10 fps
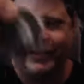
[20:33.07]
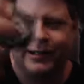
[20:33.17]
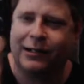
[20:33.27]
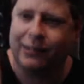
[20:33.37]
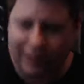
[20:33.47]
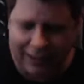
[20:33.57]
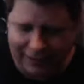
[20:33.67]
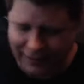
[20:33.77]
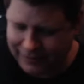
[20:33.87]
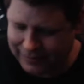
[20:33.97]

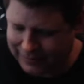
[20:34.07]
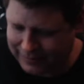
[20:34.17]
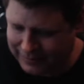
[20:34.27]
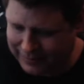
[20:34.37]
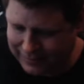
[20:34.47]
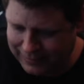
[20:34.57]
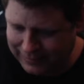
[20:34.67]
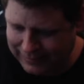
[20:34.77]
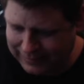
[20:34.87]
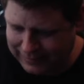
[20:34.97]
crying.
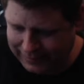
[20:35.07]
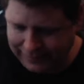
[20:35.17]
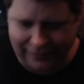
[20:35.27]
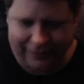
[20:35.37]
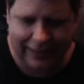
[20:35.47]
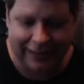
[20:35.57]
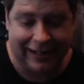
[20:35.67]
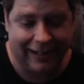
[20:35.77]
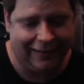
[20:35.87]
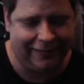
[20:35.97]
It looks okay. It
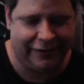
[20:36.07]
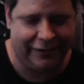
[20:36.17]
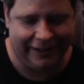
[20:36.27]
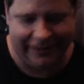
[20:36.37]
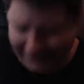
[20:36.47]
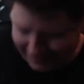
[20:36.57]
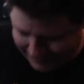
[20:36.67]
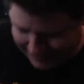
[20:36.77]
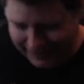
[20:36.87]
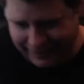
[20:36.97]
kind of looks shitty,
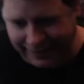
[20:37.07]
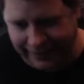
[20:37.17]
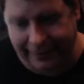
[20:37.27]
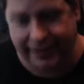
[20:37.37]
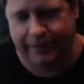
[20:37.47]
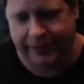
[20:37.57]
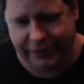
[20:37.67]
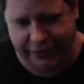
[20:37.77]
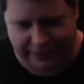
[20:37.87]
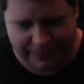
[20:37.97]
the
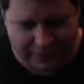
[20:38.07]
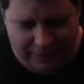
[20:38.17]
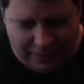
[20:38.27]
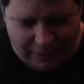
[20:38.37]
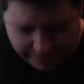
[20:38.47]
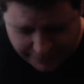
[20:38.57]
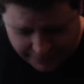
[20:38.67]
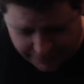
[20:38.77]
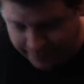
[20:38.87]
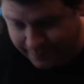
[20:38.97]
image.
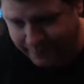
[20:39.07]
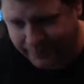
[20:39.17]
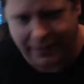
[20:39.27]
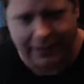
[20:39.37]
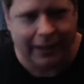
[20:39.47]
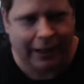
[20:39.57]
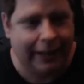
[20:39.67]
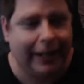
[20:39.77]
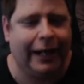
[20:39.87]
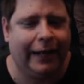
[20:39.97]
But, and
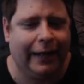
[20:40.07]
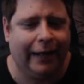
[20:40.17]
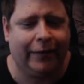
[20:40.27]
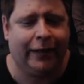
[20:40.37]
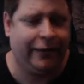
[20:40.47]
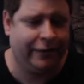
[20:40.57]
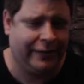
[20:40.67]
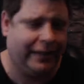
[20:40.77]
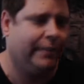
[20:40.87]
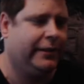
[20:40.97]
again, they have to use the
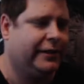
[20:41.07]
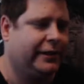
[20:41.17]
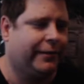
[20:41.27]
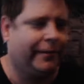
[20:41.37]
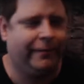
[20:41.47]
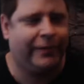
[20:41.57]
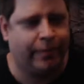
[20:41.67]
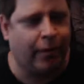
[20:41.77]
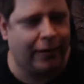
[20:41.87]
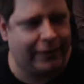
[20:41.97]
images from
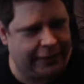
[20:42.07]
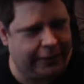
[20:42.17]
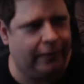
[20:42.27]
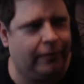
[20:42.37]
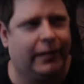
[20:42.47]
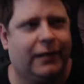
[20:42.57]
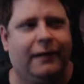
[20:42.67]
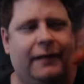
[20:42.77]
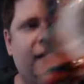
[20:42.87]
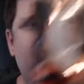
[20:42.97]
part 2
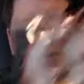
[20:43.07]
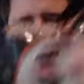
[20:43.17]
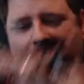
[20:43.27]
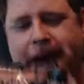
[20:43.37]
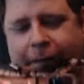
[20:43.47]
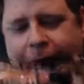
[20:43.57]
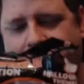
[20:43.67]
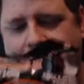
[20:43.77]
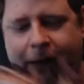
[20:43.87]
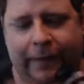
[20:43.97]
because
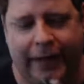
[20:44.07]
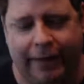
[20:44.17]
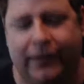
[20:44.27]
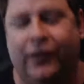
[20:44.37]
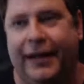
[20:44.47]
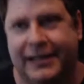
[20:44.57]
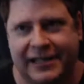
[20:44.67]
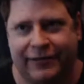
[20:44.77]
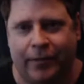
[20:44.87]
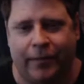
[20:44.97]
they have the license
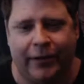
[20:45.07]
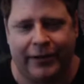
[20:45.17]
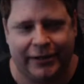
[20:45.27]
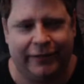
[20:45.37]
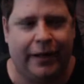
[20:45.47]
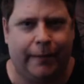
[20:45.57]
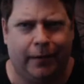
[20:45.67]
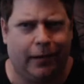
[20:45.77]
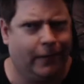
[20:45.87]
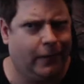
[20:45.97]
for part 2, not part
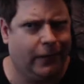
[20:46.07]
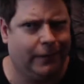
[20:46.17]
1.